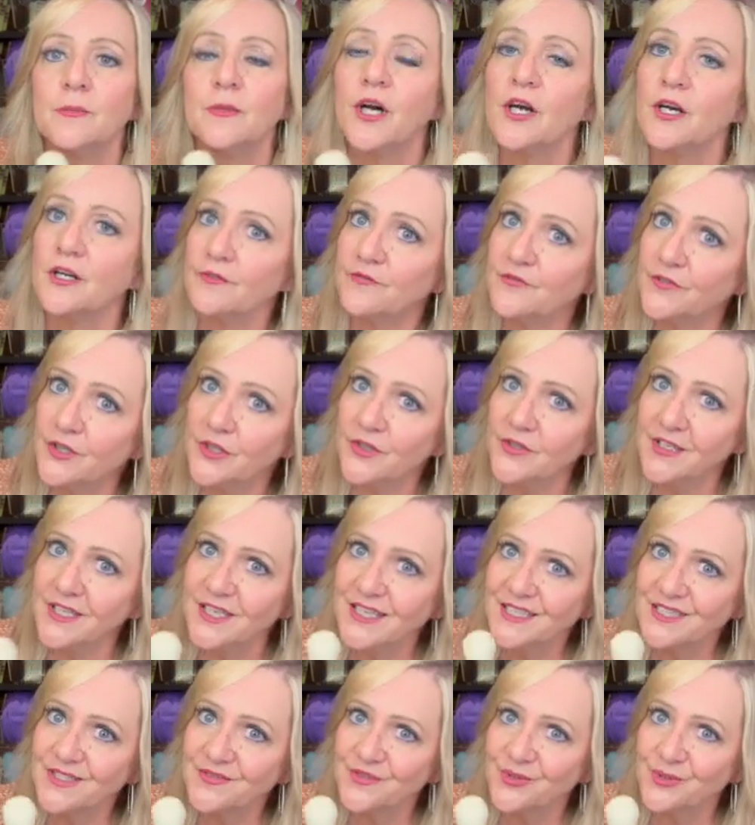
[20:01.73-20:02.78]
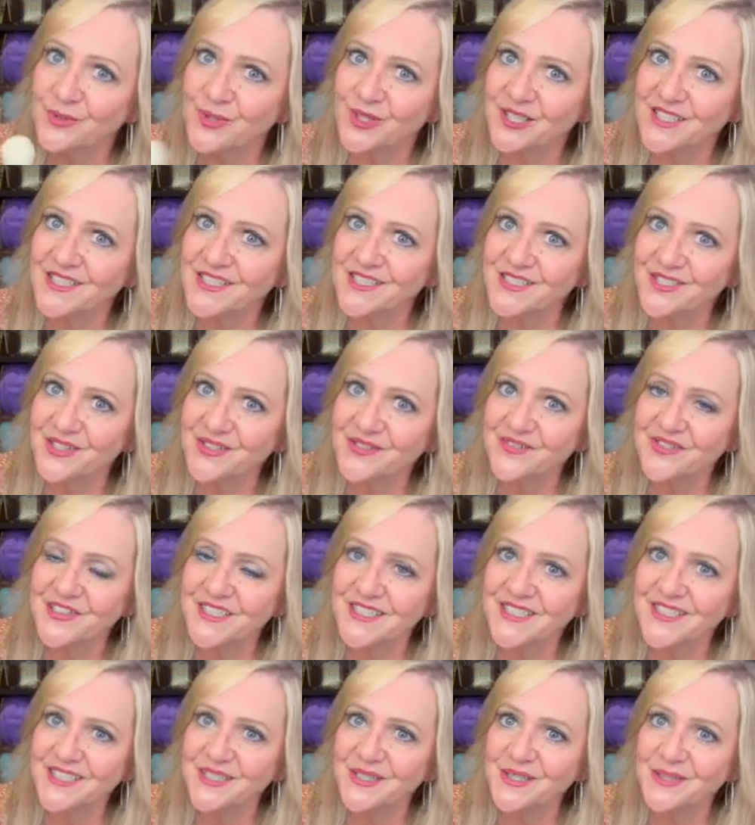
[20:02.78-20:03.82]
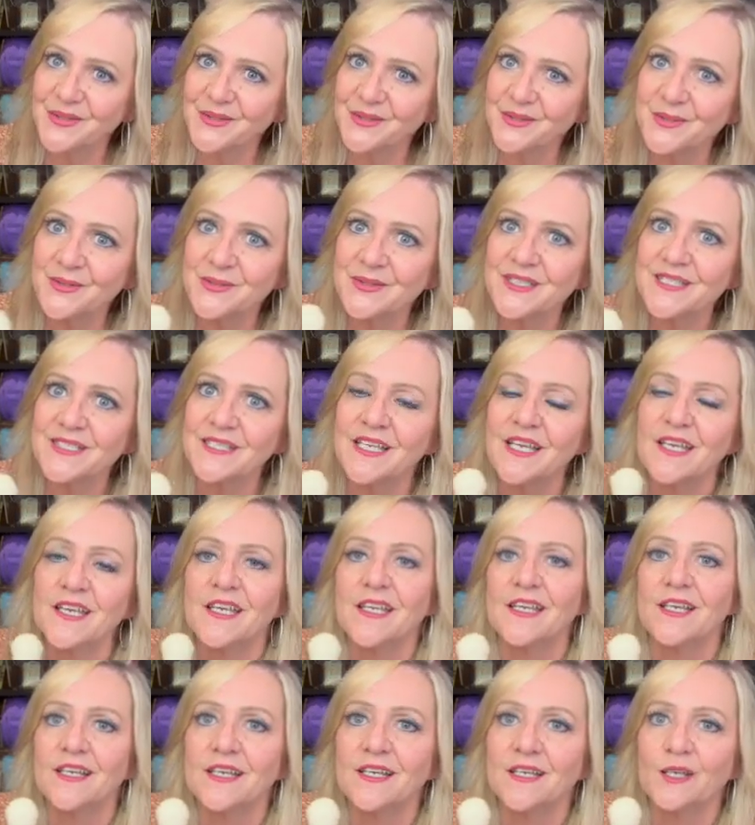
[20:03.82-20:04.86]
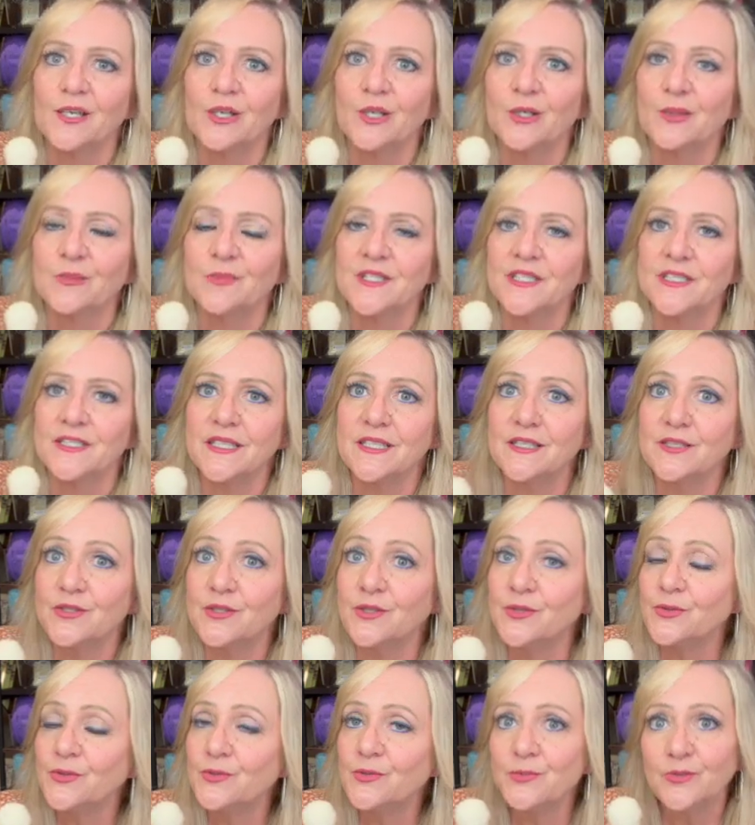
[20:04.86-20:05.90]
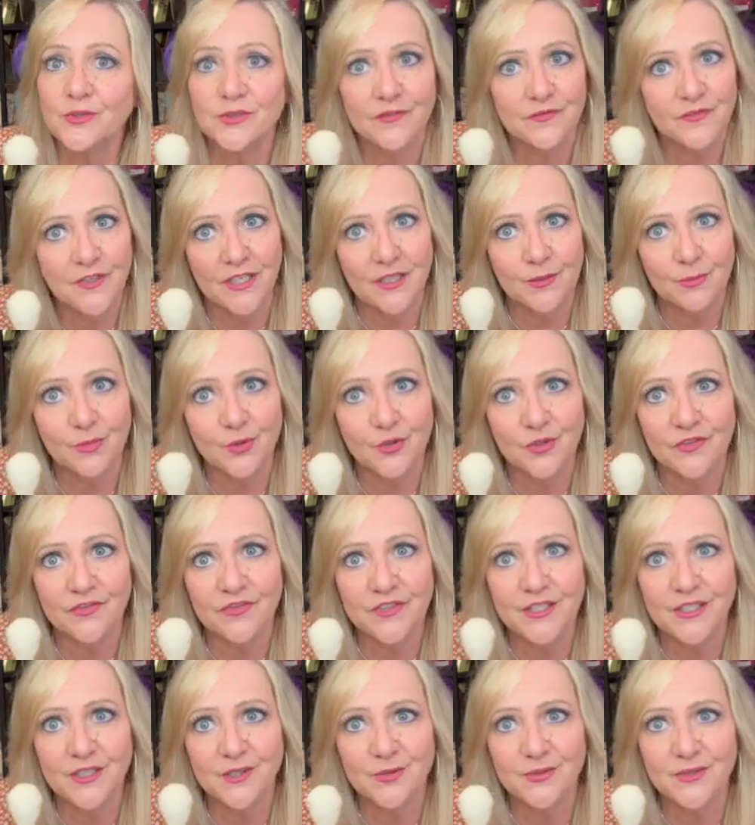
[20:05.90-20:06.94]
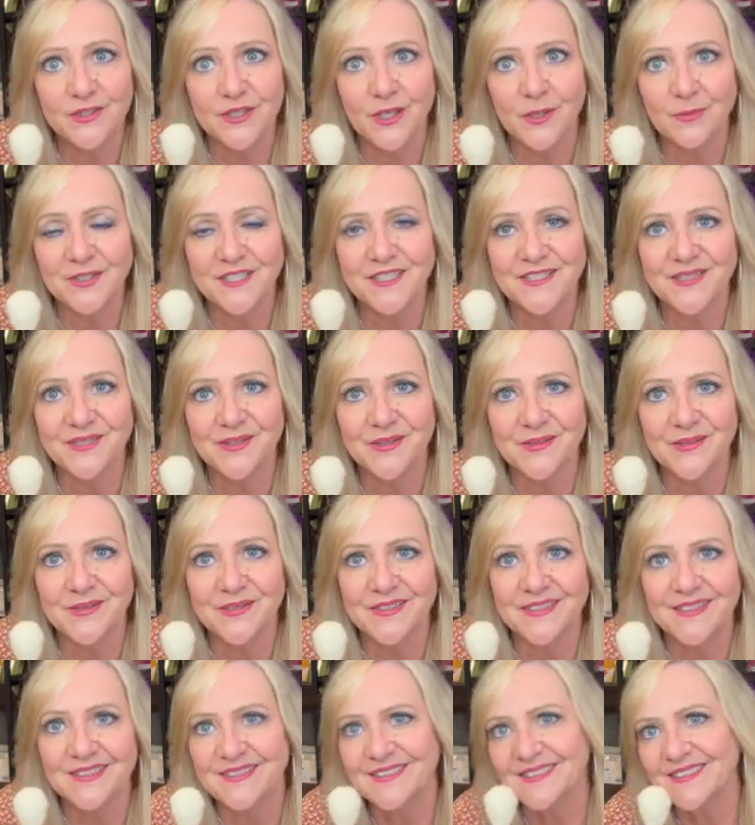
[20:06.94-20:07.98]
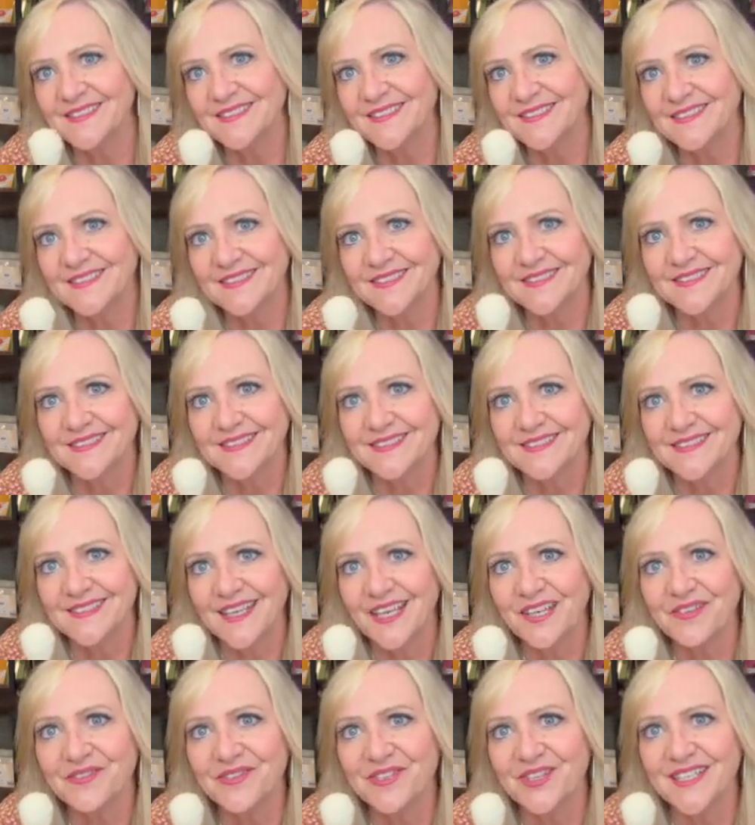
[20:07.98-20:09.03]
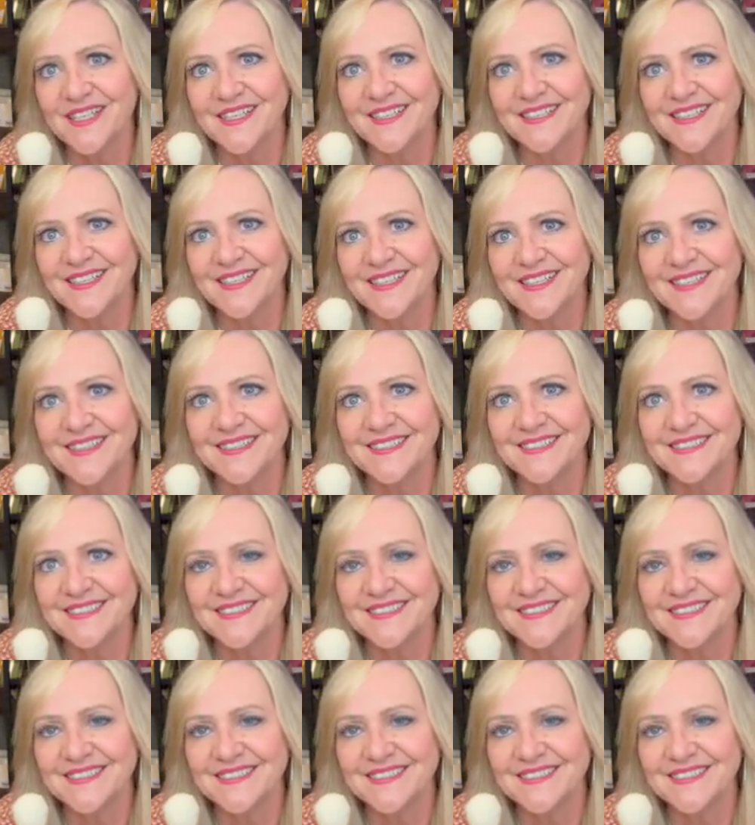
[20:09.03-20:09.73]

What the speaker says: Heartfelt thanks for watching our videos. Stay tuned, we've got more videos coming soon. Have a great day.